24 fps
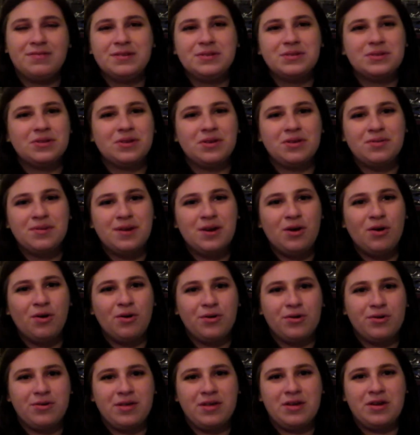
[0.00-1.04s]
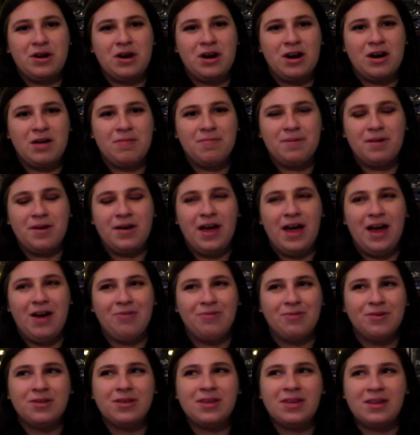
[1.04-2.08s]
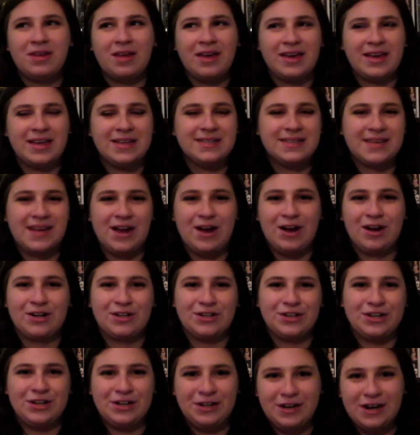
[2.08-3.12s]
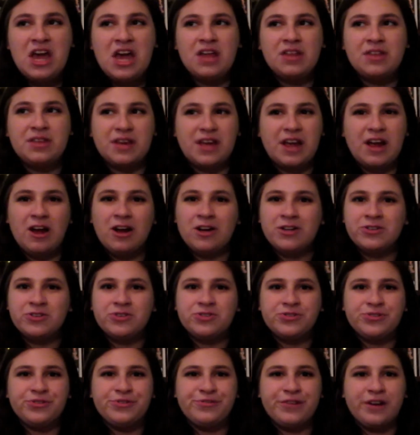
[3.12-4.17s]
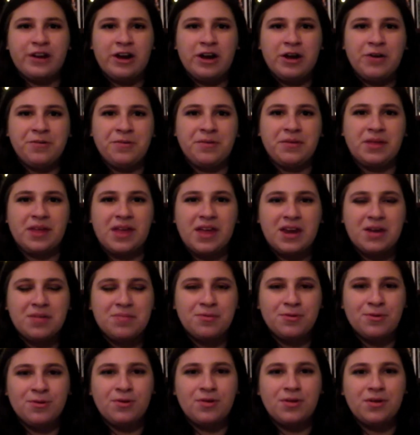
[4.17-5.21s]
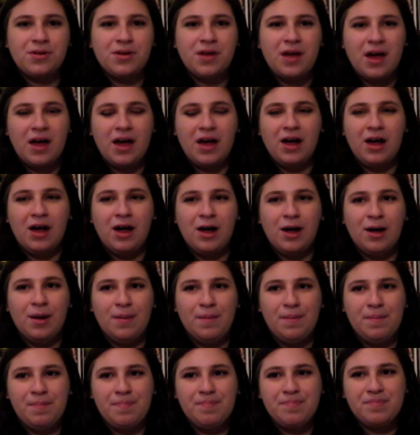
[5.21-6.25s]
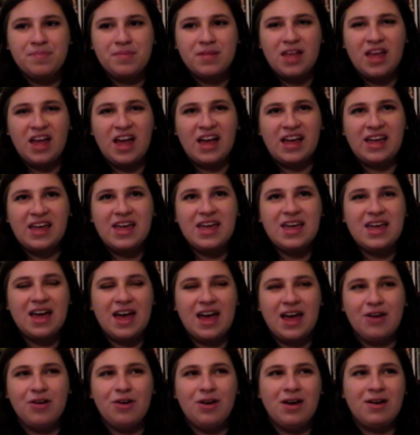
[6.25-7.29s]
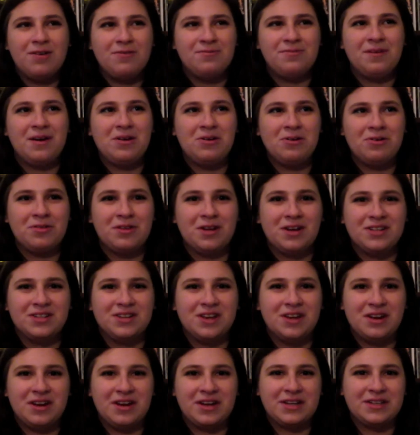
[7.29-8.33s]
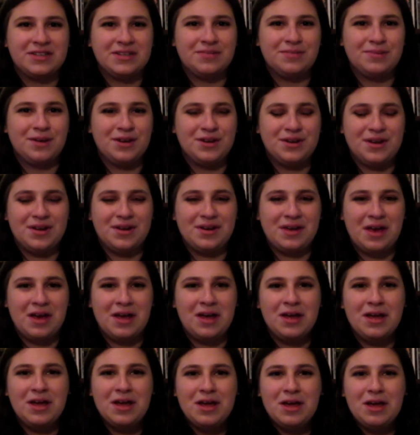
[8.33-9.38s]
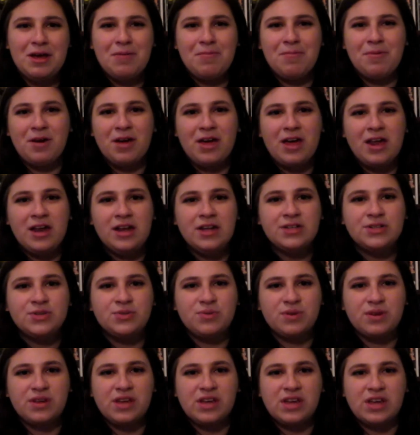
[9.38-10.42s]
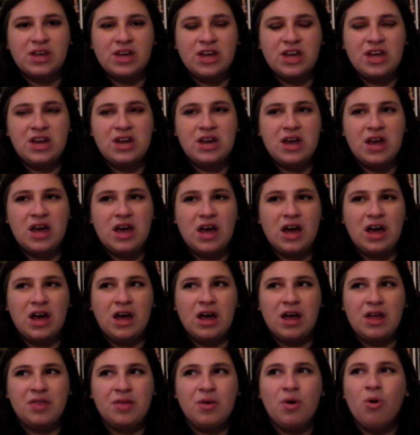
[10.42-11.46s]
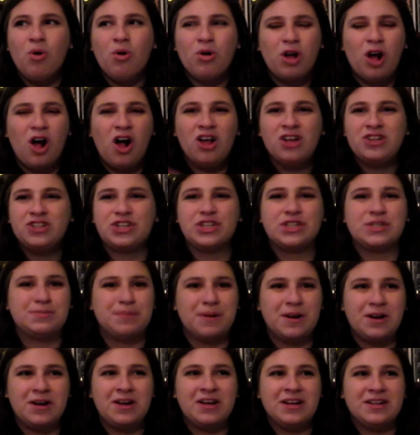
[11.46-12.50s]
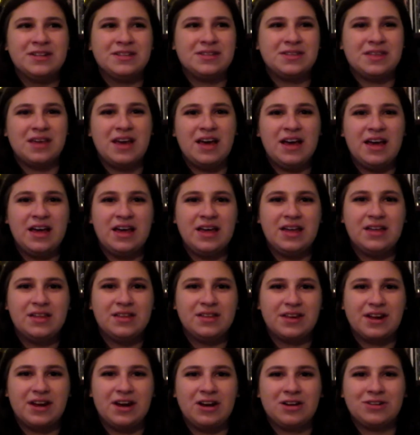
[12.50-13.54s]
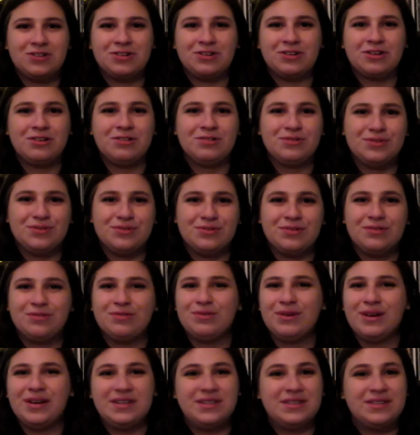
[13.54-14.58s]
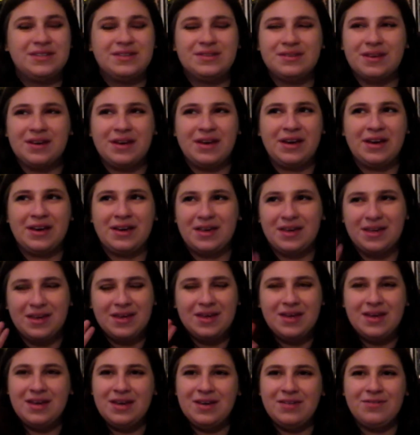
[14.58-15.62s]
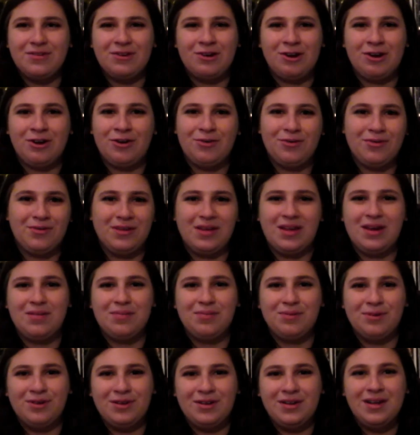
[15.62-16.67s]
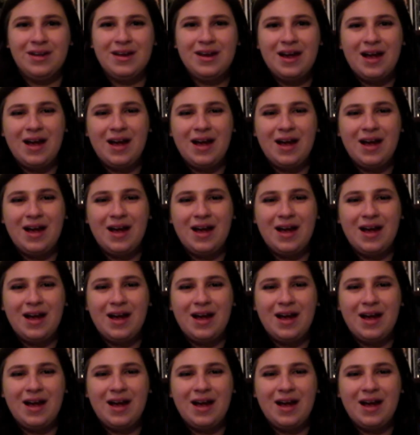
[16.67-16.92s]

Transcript: He's a little bit older than her, but I really like his character. The characters are very relatable. I don't have final thoughts on it because I'm not done yet. But it is really good. The whole college experience that the character goes through, it's like very relatable.